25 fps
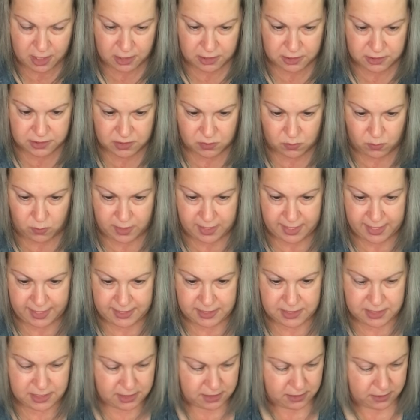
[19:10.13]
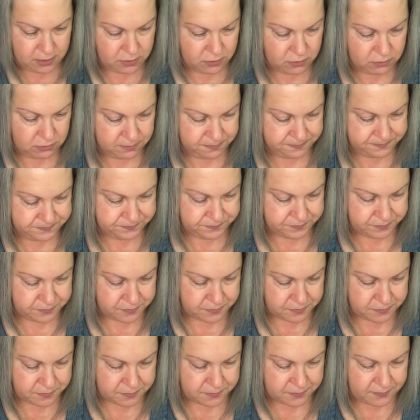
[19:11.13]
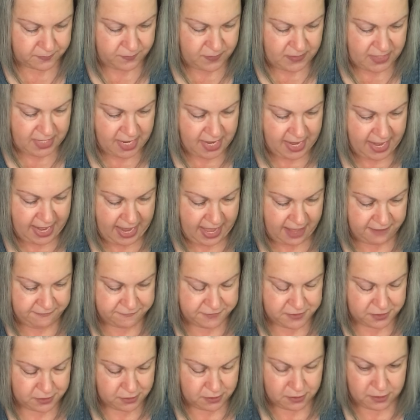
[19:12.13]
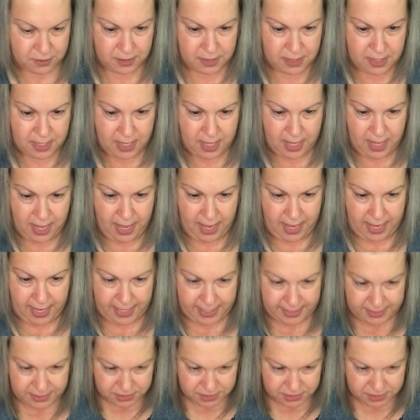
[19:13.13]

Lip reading: So what I do after, I